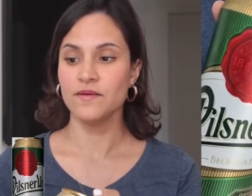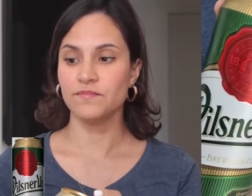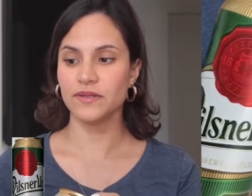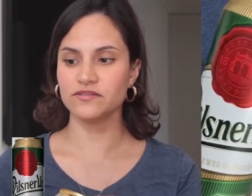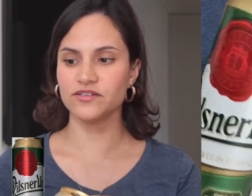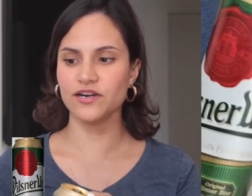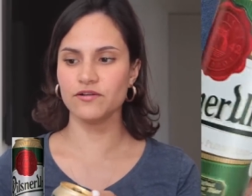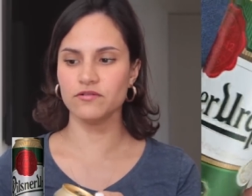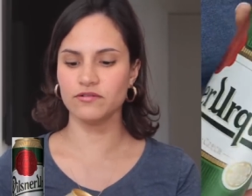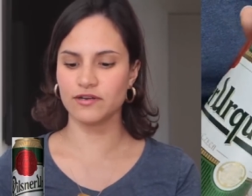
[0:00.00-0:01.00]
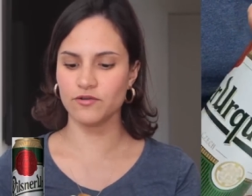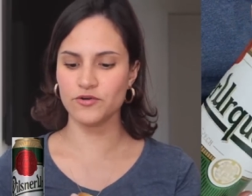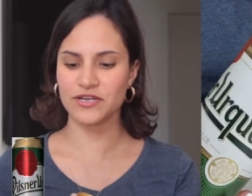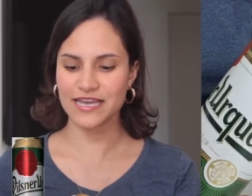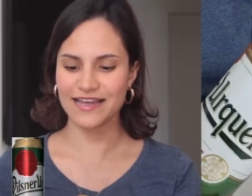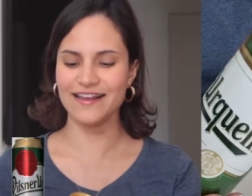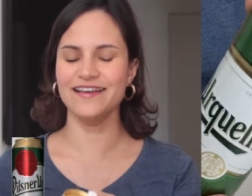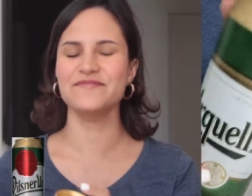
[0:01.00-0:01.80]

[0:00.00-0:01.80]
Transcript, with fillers: Pilsner Urquell,